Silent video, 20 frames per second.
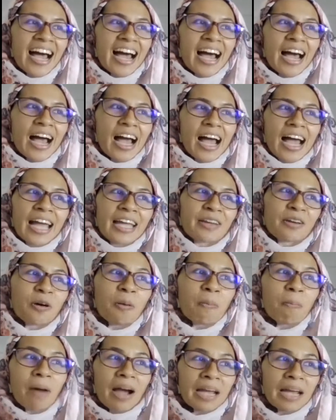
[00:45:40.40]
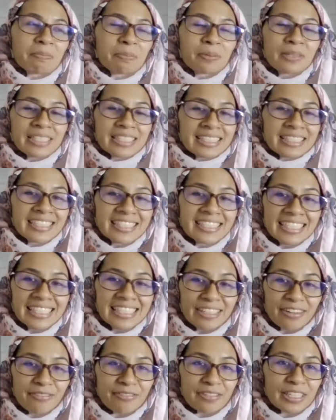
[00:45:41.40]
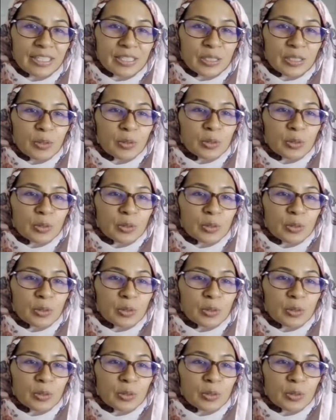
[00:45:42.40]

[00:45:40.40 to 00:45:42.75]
Uh, I know mine personally love it.